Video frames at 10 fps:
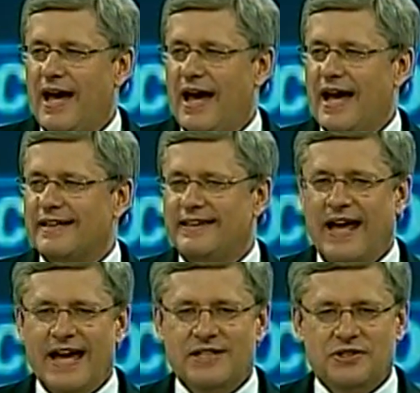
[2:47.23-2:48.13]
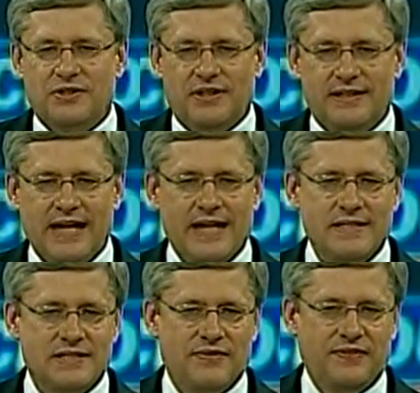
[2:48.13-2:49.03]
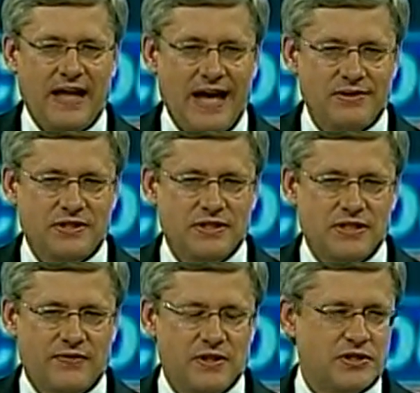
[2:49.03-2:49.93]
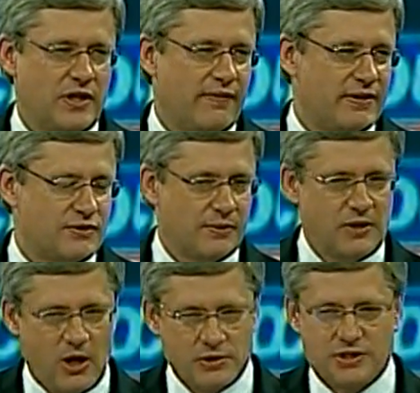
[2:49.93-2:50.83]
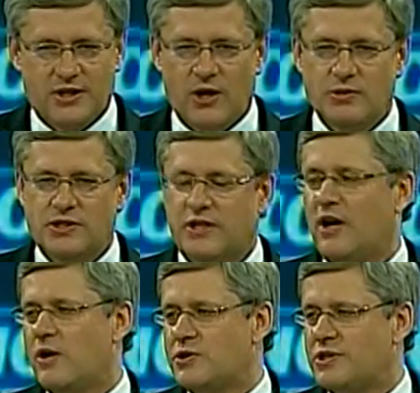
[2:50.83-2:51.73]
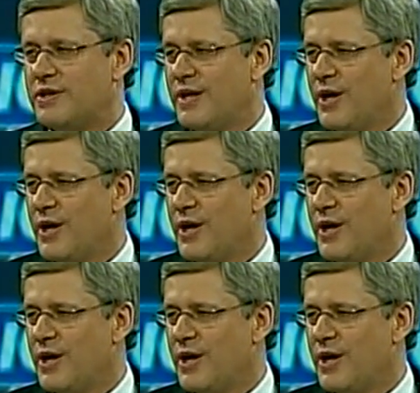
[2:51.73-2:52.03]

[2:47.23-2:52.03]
And thanks to the tens of thousands of Conservatives from coast to coast to coast